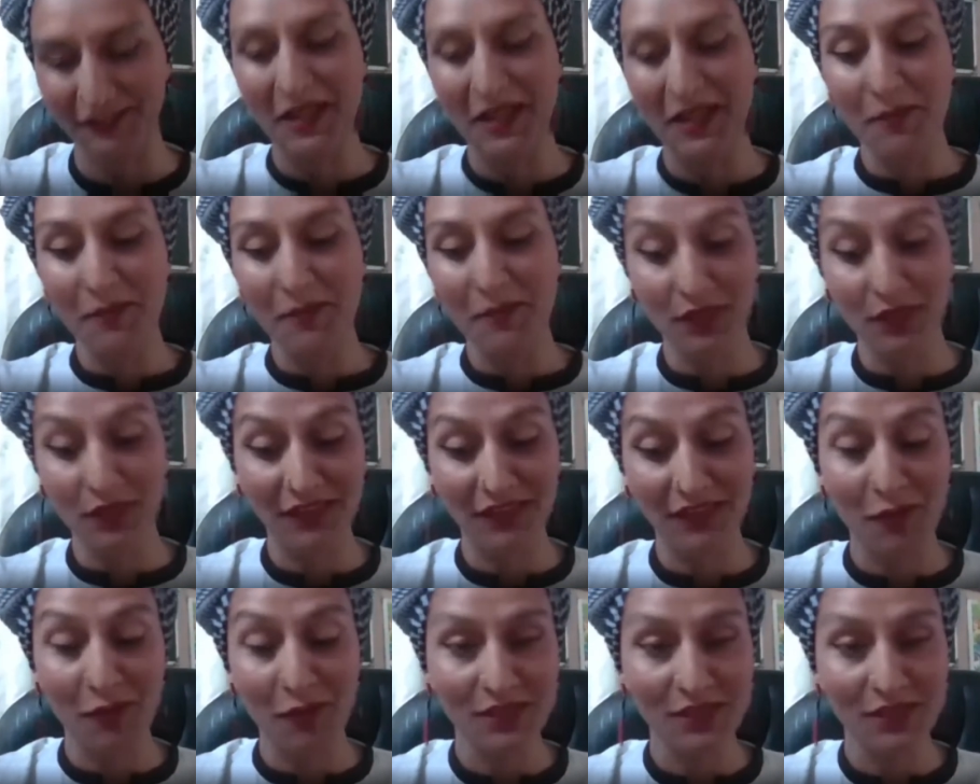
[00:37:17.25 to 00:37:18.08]
But
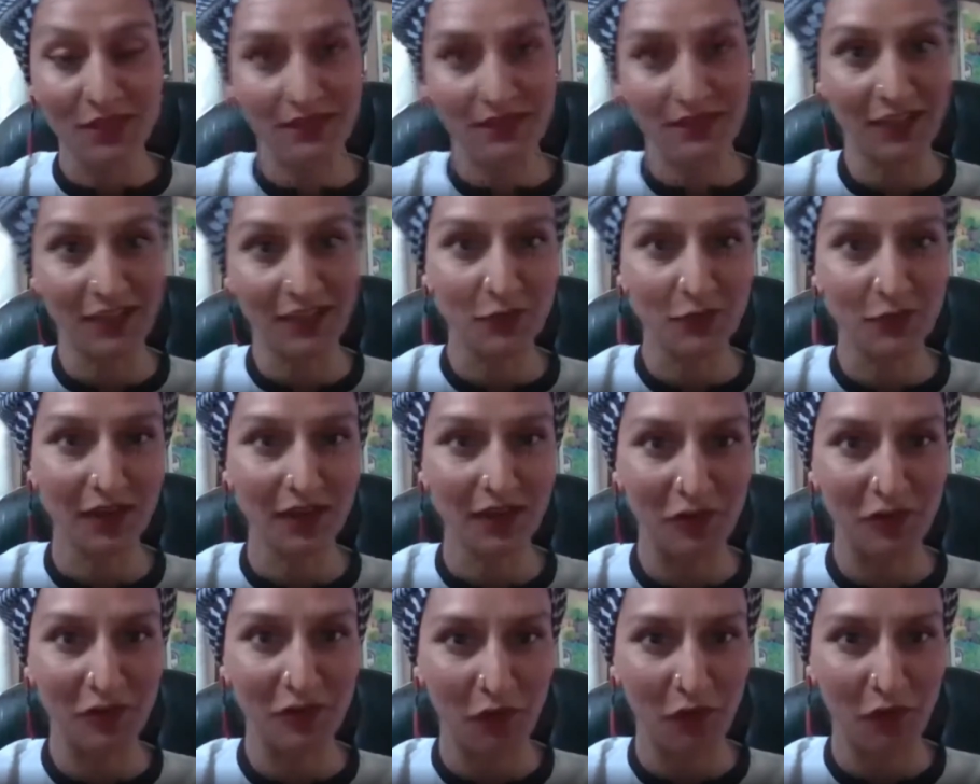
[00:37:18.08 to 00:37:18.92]
that was that's where I
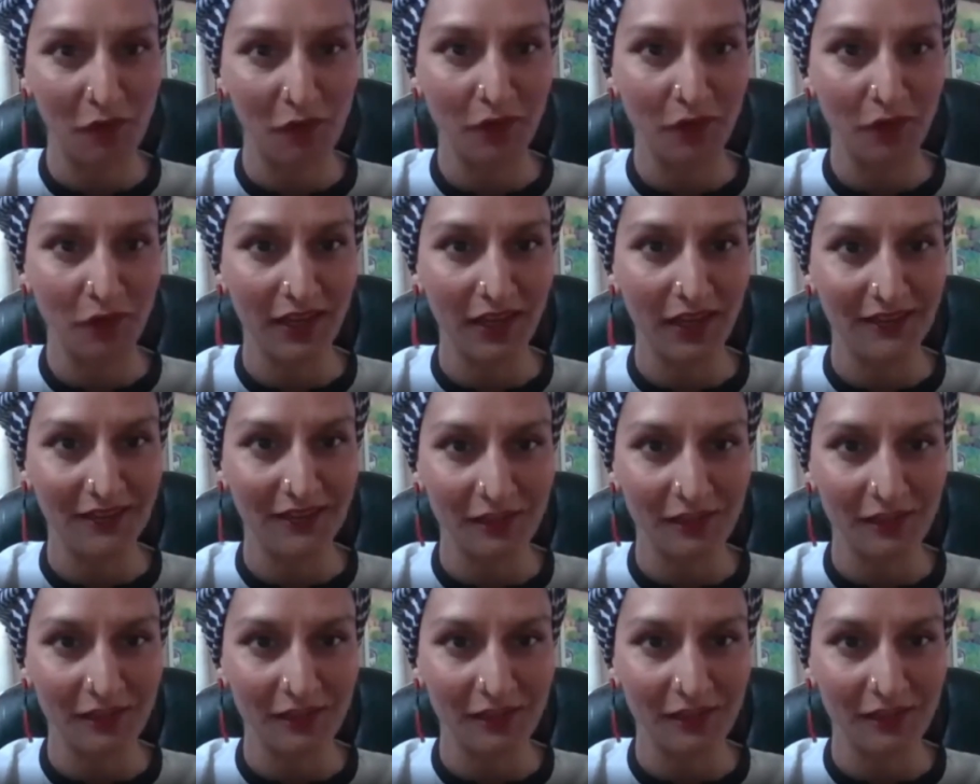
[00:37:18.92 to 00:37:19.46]
grew up, right?